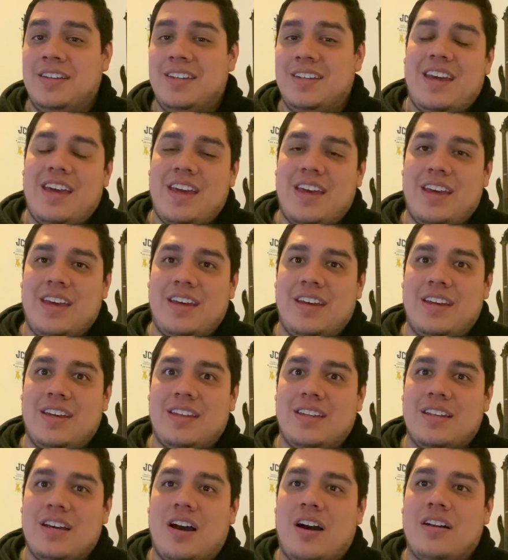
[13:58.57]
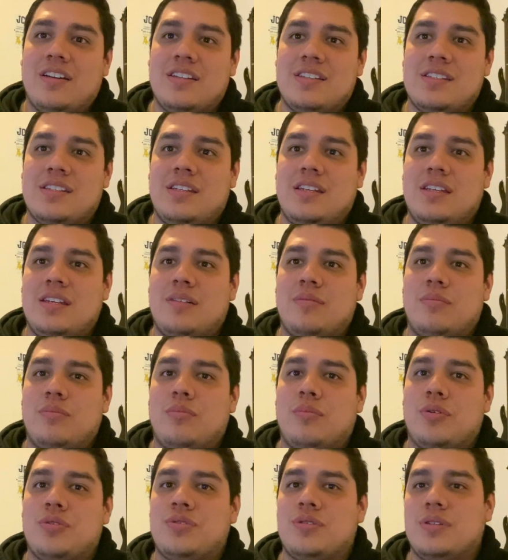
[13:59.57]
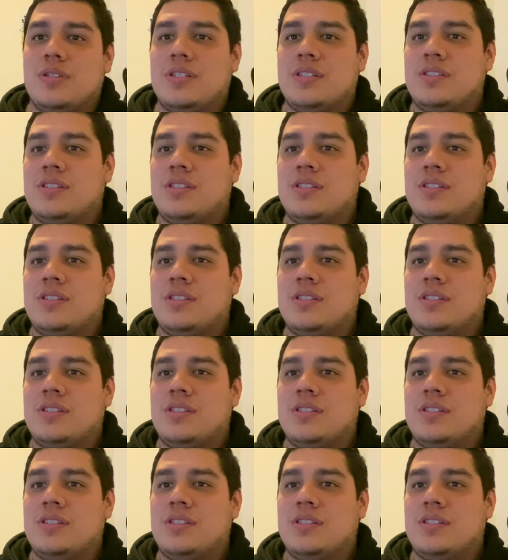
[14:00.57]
and honestly, most of this